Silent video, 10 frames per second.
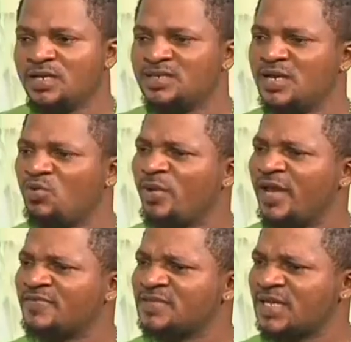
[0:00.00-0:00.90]
Sir, we
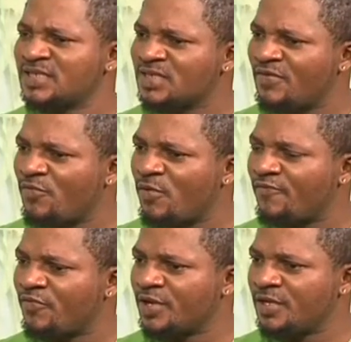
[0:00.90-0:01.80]
have searched everywhere
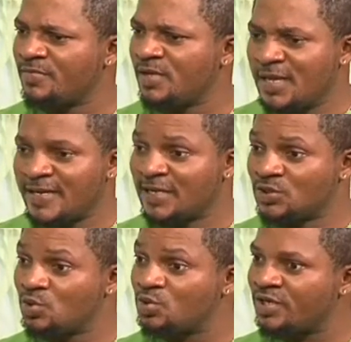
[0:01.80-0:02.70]
for him. There's
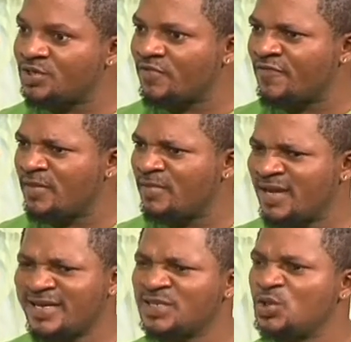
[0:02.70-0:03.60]
no trace of him
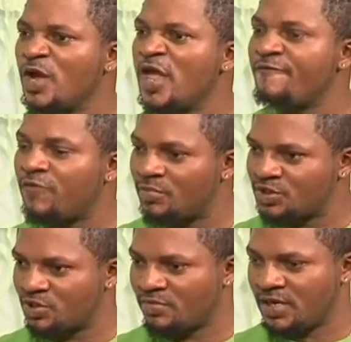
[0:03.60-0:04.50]
and there's no
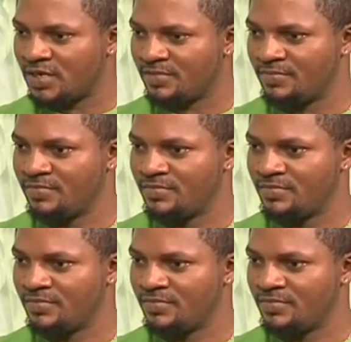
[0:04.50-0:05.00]
information about him.